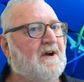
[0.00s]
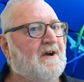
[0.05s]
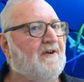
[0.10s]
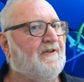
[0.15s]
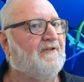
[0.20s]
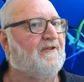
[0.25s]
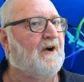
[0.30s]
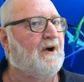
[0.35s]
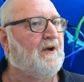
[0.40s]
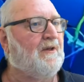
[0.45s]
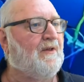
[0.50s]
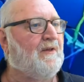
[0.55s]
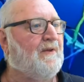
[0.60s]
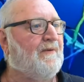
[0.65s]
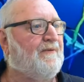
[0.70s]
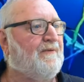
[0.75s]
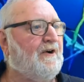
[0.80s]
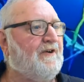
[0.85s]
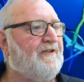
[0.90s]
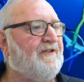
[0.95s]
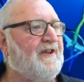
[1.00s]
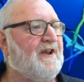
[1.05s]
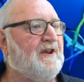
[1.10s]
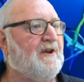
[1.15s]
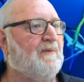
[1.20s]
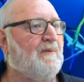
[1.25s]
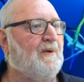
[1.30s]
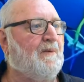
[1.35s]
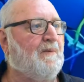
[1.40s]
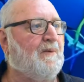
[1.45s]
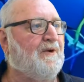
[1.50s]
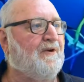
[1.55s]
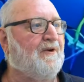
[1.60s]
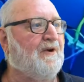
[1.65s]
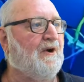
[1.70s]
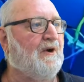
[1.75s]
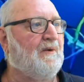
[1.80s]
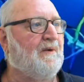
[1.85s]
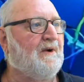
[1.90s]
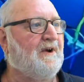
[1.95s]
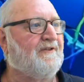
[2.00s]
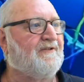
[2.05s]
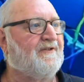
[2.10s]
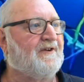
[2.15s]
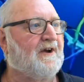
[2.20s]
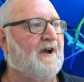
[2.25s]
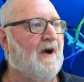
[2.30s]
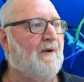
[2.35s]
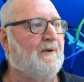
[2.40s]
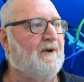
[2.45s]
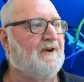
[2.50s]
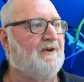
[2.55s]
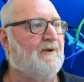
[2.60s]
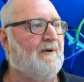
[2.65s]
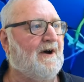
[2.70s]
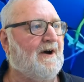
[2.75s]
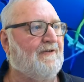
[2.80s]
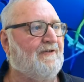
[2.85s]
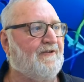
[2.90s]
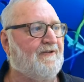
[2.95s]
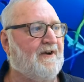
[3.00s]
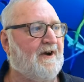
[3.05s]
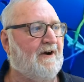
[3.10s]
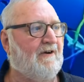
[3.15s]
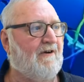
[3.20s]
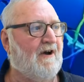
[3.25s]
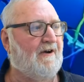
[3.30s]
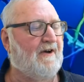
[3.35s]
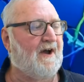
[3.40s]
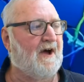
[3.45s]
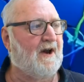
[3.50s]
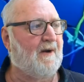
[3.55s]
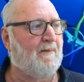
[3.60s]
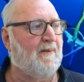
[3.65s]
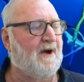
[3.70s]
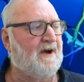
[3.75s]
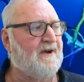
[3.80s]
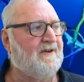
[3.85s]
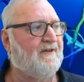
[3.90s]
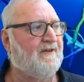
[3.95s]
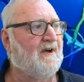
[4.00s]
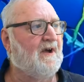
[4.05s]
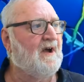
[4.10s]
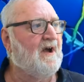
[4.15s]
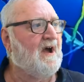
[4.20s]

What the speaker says: So the first thing that we would do is to go into our Zotero database.